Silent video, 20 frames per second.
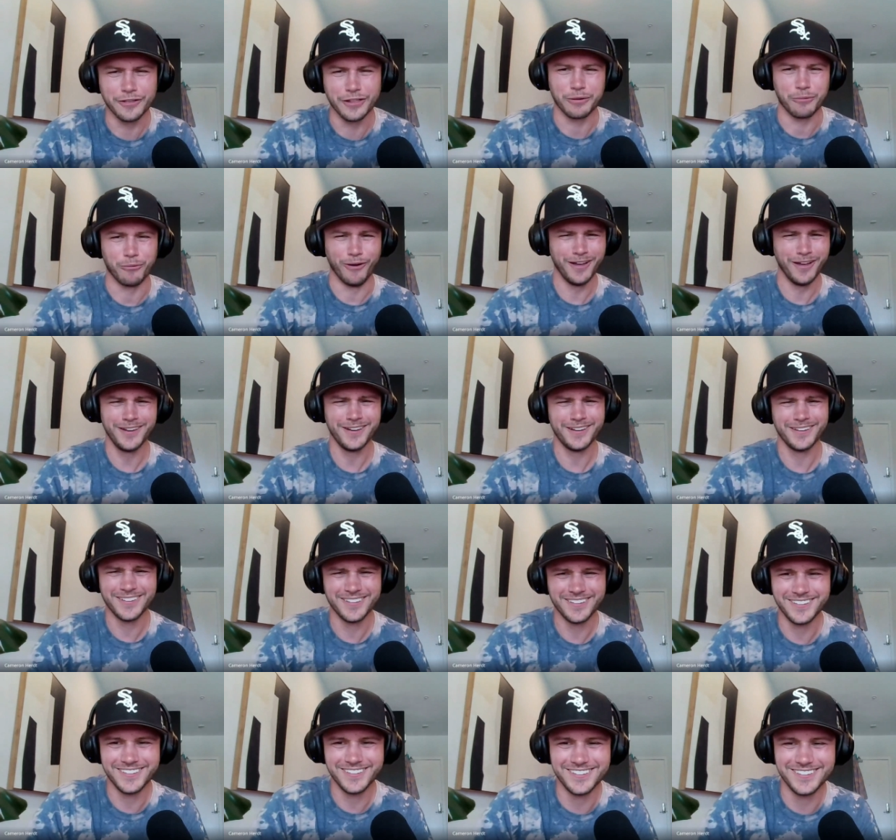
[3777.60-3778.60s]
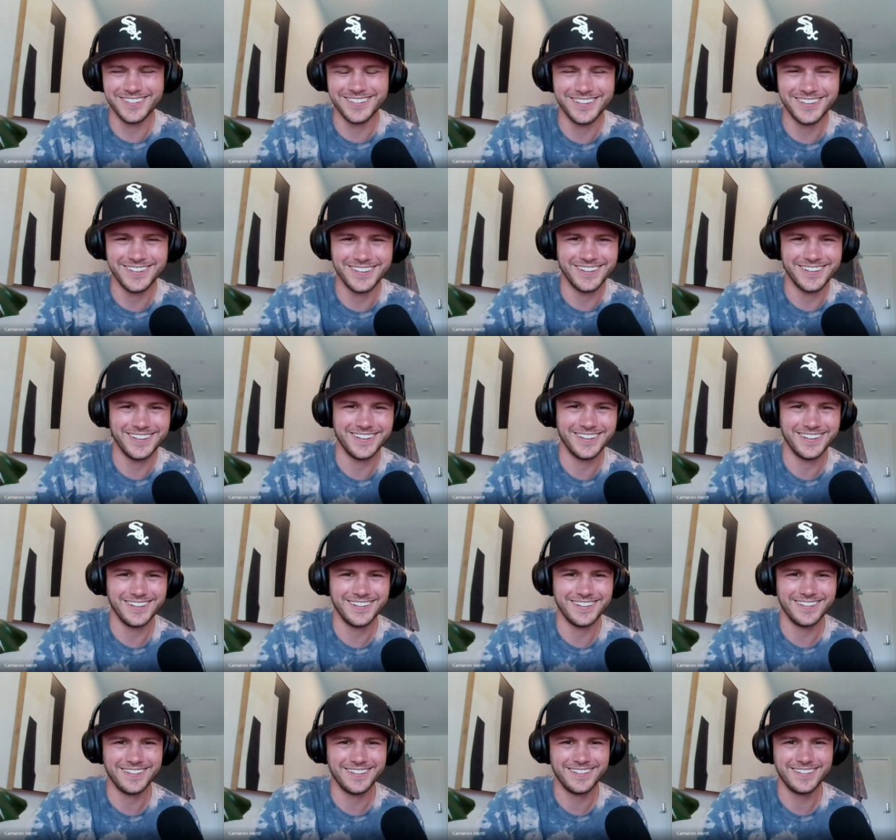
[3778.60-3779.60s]
they're yeah. like, "What?" The only problem is, you know
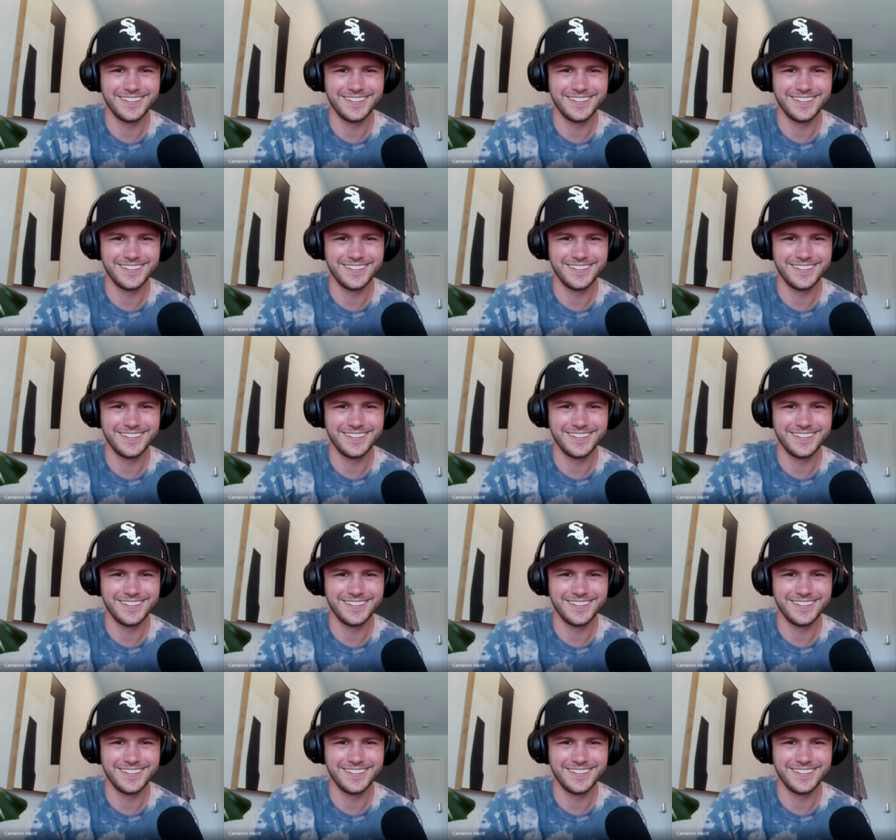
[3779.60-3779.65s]
me, like